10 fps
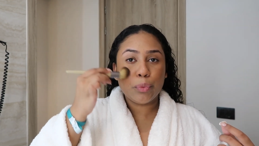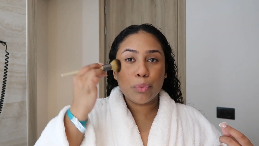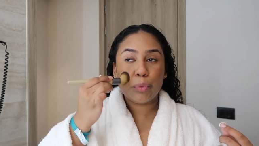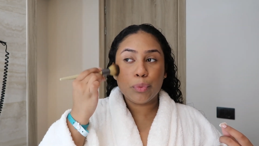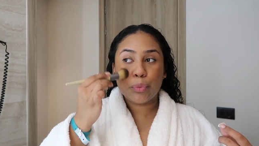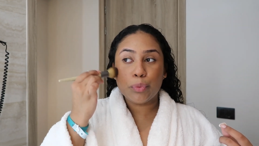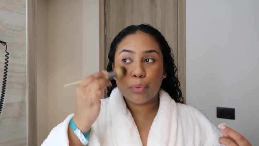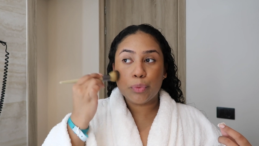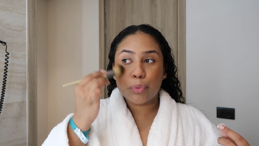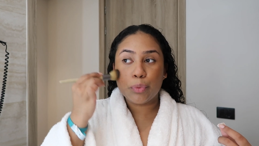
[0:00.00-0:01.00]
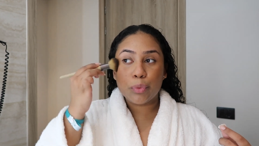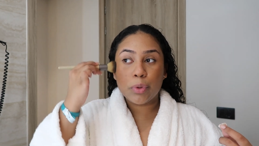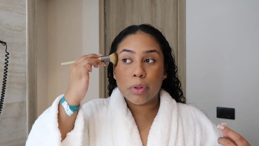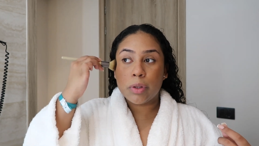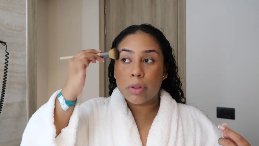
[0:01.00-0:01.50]

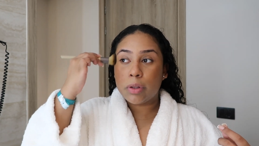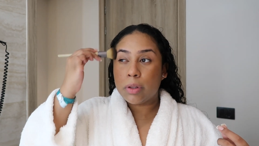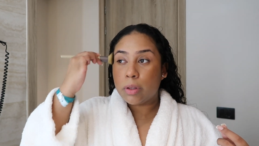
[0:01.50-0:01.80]
(silence)